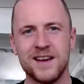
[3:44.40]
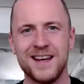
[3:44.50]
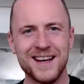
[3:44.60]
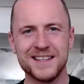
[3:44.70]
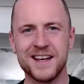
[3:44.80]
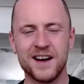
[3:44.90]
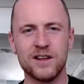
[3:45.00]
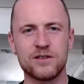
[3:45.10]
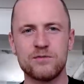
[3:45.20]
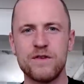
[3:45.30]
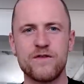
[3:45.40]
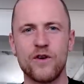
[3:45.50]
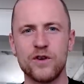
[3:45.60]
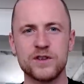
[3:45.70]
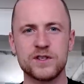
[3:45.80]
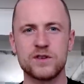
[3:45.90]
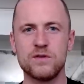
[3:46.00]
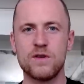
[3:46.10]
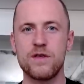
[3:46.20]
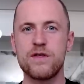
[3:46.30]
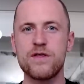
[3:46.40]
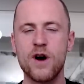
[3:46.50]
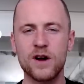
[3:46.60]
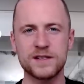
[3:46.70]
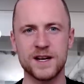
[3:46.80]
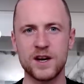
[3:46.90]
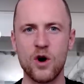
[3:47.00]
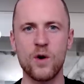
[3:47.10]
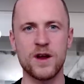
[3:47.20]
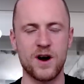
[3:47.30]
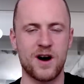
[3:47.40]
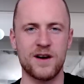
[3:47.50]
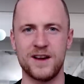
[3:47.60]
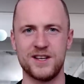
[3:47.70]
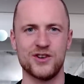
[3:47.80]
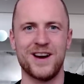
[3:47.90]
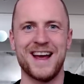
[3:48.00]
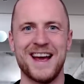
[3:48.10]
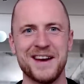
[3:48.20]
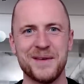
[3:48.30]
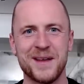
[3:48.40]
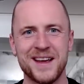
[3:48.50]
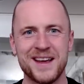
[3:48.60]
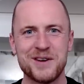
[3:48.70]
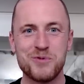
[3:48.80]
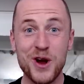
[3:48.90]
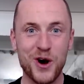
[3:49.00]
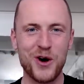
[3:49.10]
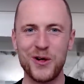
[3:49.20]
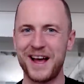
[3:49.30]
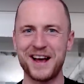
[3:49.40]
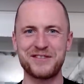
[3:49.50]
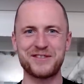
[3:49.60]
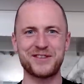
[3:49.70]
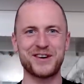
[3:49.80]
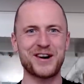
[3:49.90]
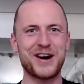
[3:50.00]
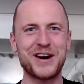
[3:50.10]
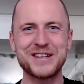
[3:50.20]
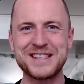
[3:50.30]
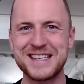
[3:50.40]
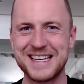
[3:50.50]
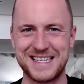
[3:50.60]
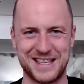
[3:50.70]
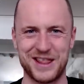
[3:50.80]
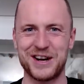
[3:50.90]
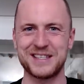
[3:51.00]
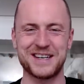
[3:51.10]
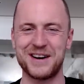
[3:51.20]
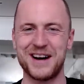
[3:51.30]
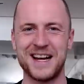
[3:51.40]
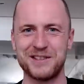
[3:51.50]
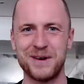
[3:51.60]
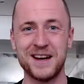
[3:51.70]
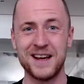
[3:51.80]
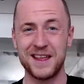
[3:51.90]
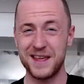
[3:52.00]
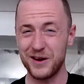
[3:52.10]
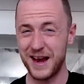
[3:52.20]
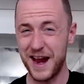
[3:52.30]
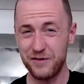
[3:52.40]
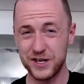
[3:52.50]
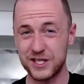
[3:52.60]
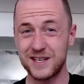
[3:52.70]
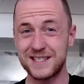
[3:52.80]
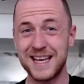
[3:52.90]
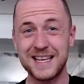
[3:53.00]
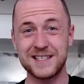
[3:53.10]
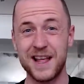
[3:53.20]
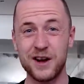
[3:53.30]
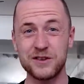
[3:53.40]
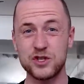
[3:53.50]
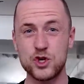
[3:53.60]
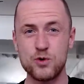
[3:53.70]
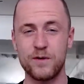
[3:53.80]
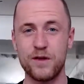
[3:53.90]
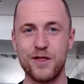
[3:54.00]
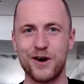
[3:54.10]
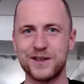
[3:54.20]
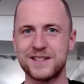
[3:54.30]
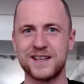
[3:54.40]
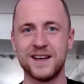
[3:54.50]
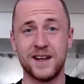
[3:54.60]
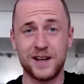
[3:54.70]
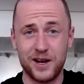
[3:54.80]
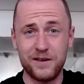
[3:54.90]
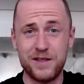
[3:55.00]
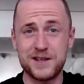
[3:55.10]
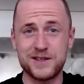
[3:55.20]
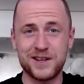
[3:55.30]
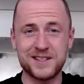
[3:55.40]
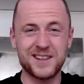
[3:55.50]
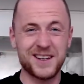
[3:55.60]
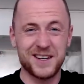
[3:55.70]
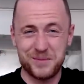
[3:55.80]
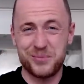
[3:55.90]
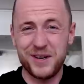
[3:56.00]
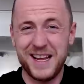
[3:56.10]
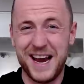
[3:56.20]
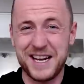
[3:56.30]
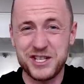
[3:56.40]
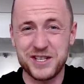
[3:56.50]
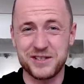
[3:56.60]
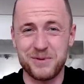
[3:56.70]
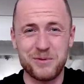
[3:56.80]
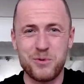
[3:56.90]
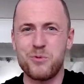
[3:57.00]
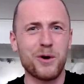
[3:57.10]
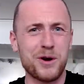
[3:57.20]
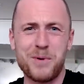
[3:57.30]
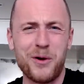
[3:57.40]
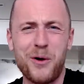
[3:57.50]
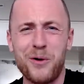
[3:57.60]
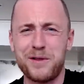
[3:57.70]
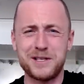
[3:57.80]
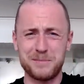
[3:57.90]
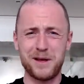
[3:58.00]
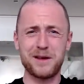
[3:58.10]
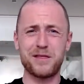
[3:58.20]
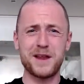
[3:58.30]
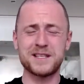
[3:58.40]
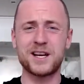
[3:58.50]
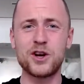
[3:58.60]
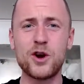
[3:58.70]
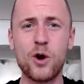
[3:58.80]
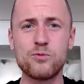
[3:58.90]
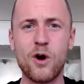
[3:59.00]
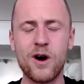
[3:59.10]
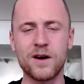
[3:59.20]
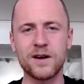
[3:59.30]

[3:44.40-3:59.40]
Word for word: Inner dialogue refers to the thoughts that are going on in your head. We all have constantly thoughts in our heads, right? I think on average 6,200 thoughts. A lot of these thoughts are pretty anxious, right? We worry about all these million things that could go wrong.